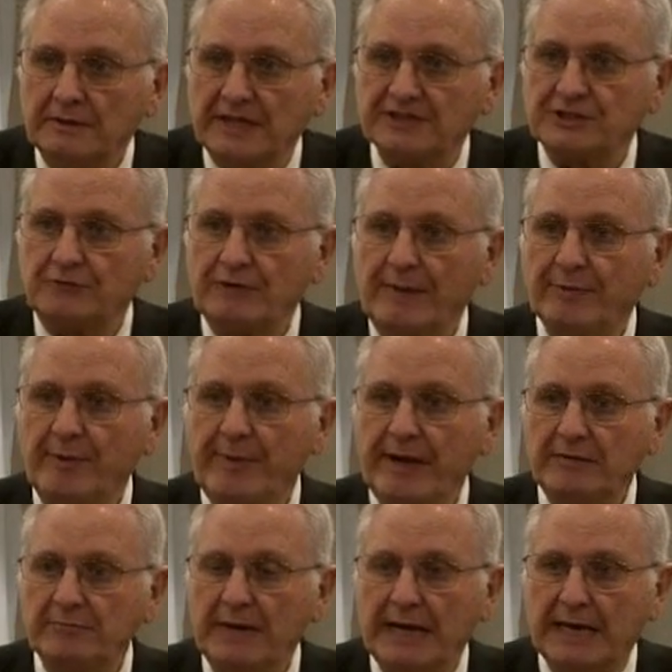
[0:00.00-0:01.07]
That's a
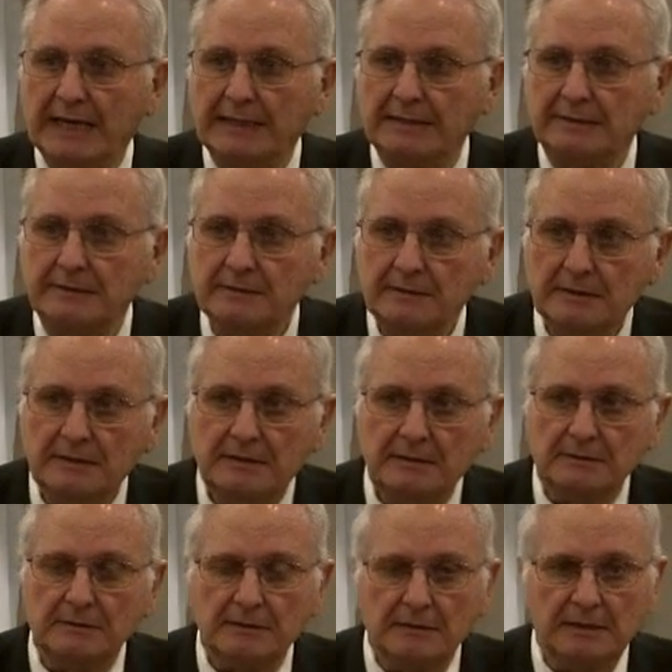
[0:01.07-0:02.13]
reprobate mind.
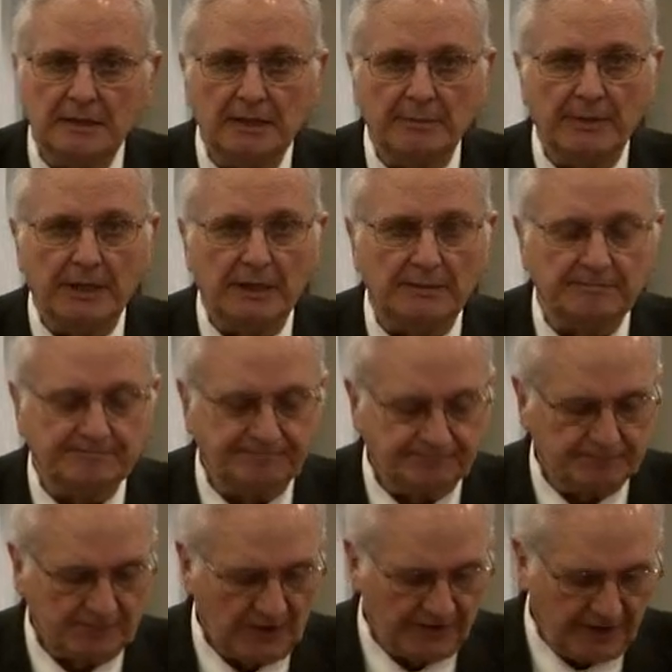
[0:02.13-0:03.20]
Amen.
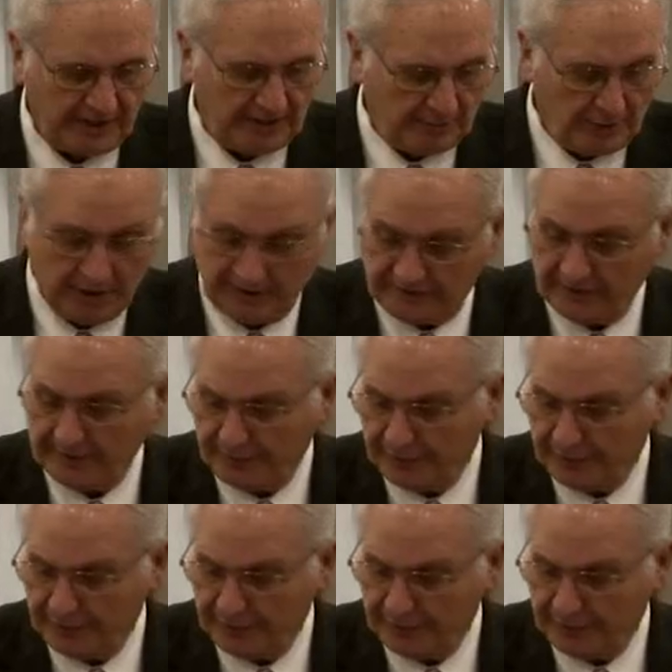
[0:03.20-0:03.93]
Thank you, brother, for